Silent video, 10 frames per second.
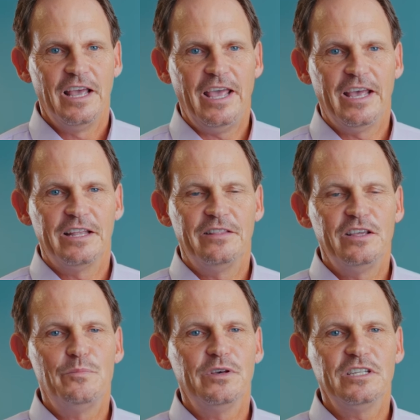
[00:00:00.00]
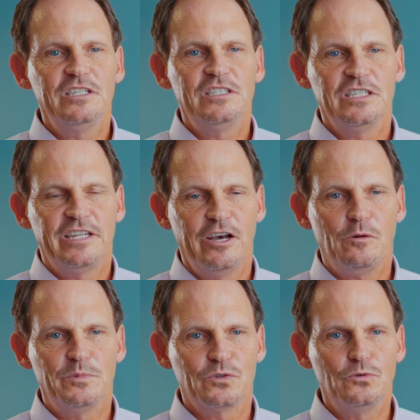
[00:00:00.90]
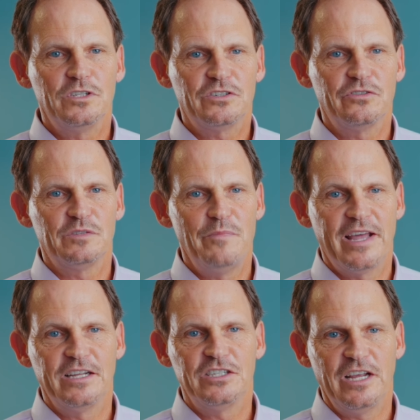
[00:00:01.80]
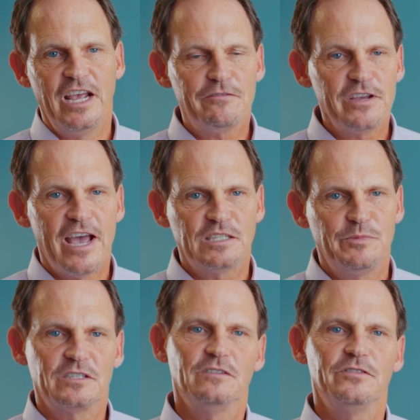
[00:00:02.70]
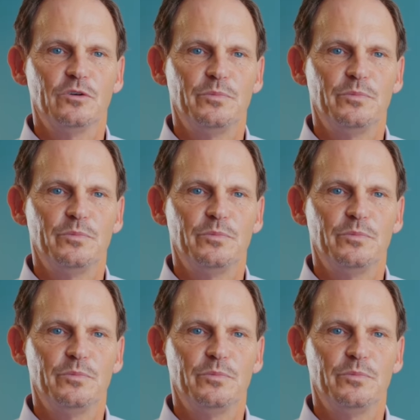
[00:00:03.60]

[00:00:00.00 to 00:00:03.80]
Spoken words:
and the ability to just help school districts manage every aspect of their